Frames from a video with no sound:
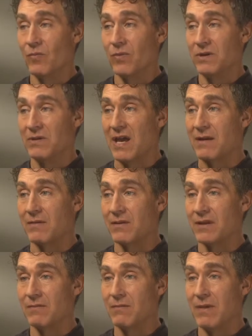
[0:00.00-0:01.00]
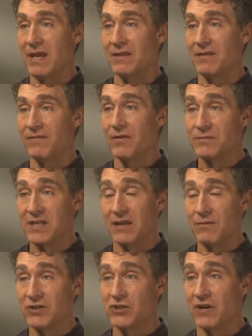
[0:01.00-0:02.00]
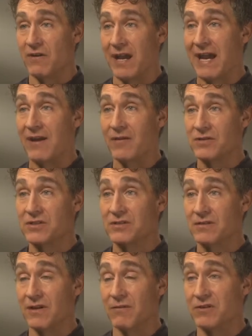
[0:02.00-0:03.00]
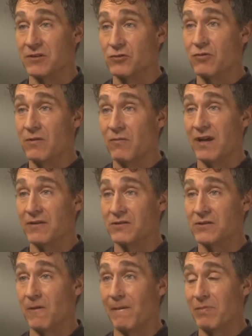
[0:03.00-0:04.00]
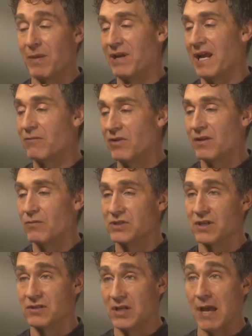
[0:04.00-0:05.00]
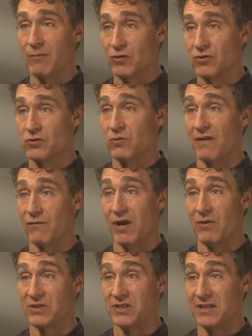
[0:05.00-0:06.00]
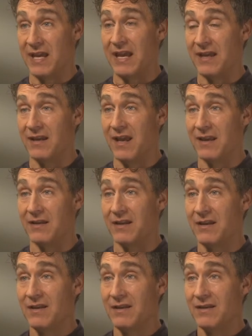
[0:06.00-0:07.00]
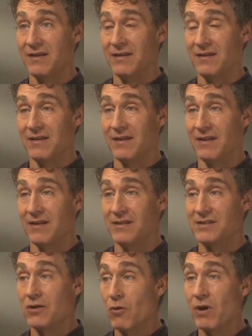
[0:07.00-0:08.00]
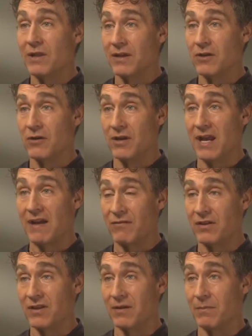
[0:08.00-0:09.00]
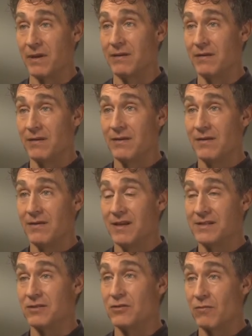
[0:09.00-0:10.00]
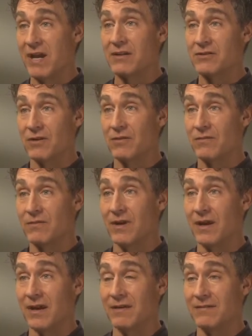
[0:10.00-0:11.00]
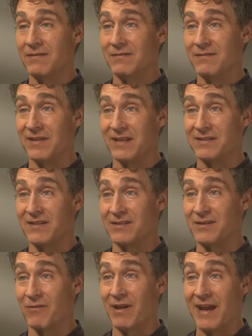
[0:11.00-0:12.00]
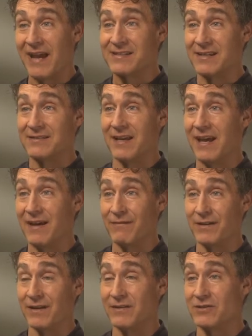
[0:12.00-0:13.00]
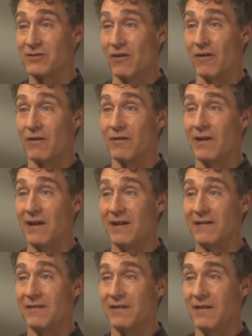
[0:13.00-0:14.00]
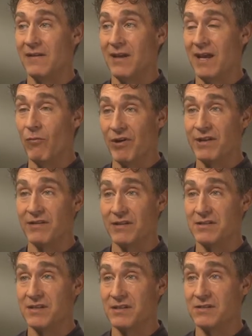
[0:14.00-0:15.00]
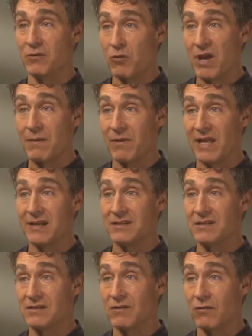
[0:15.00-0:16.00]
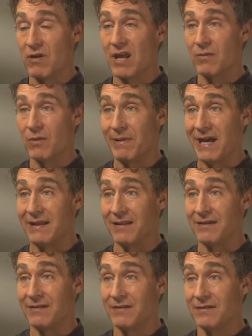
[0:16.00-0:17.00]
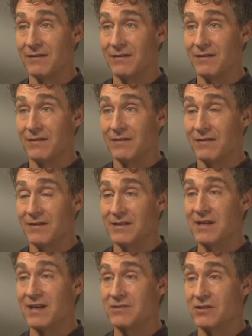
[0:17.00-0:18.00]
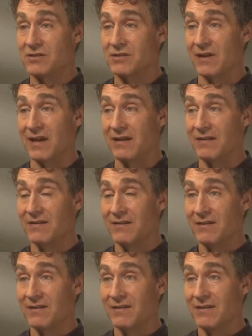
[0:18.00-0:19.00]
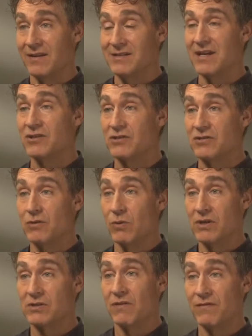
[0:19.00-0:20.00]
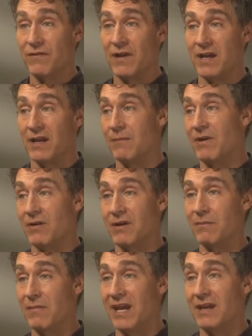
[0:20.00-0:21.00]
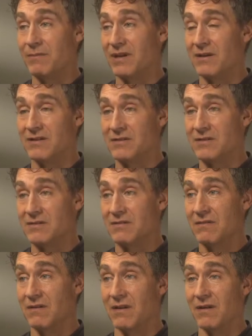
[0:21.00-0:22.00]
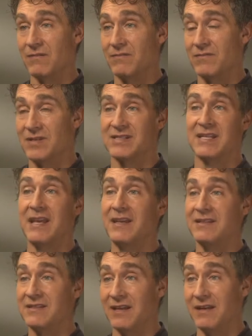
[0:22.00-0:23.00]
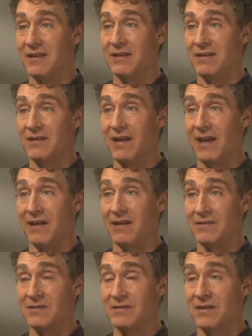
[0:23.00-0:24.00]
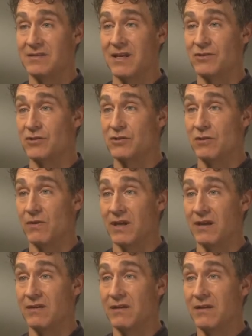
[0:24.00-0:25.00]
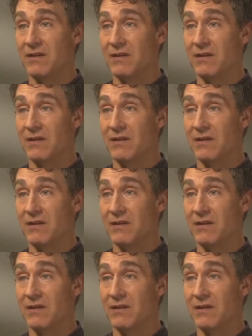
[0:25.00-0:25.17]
we not only made the film together, we shared a house, you know, with the screenwriter. So, I mean, I really was like Tom Cruise twenty-four hours a day, and he's annoyingly good at everything, but as a director, uh, that's that's a great asset to have in a star. And, and one of the things he's incredible at is he's an incredible pilot. He's not just like, he's not just doing his own flying in American Made because, you know, to say he did it, and, and it's, he's not just doing it